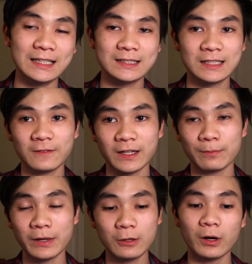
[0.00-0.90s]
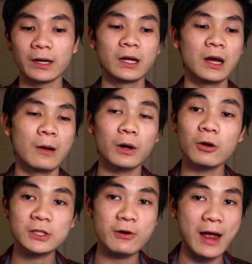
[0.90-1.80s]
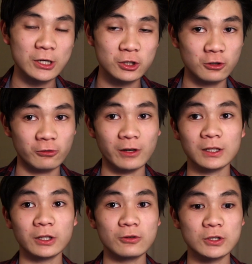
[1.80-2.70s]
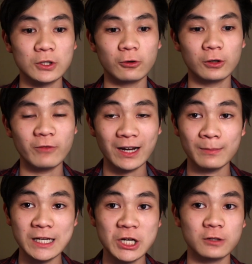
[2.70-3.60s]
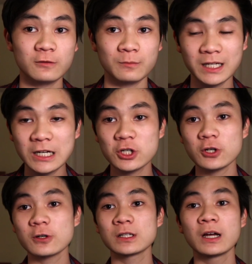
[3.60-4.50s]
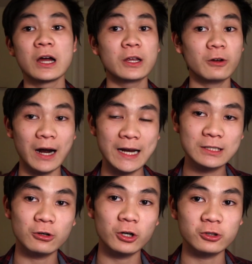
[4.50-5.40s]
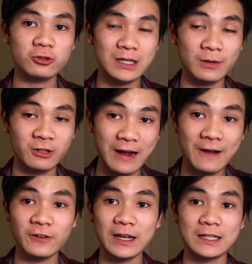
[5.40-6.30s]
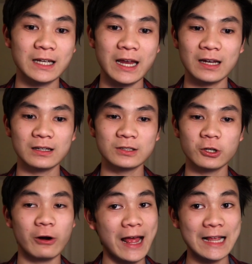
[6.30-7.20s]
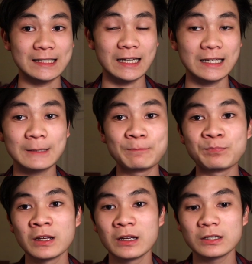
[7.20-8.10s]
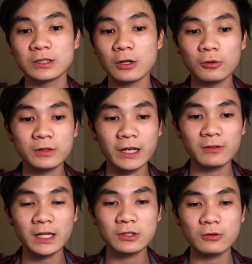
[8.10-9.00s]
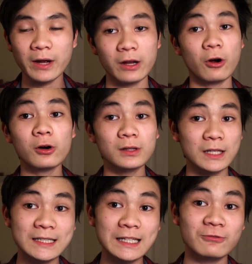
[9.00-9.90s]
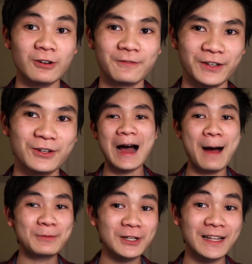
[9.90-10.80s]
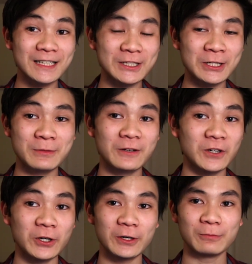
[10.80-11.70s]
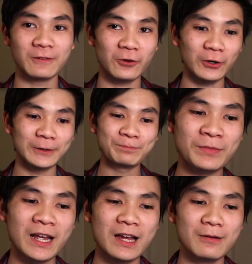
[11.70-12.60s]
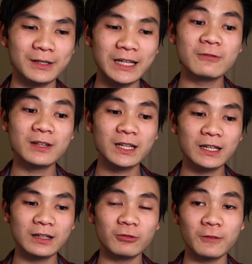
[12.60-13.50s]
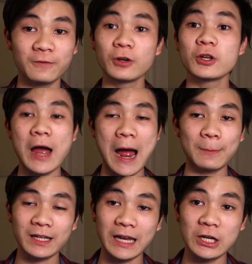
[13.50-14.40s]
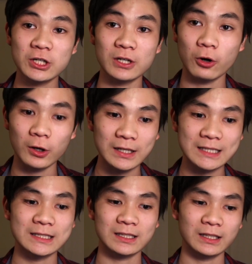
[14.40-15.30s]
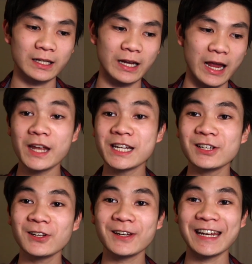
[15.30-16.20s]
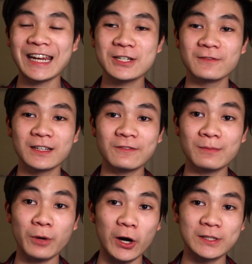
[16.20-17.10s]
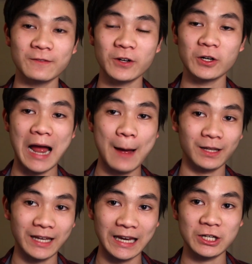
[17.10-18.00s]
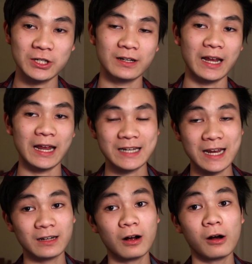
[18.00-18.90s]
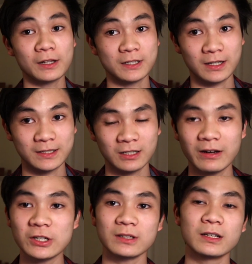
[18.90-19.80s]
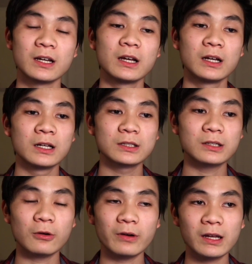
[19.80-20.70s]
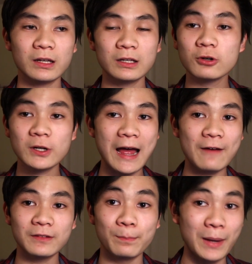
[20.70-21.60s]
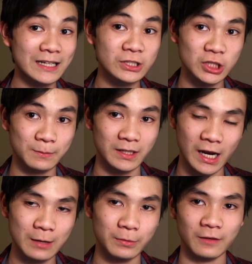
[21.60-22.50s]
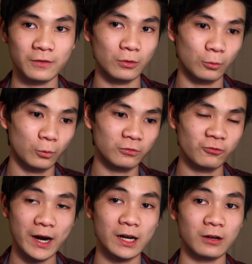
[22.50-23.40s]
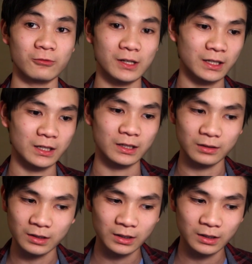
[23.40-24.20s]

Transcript: that's definitely a big one, but also your extracurriculars, your recommendations from teachers, your high school demographics, and your essays. So they really do a holistic review. I'm sure that's a term you've heard before, but they really review your application holistically. They take a look at each of the different parts of your application and take it all into consideration. So you could have the best GPA, but if you write a really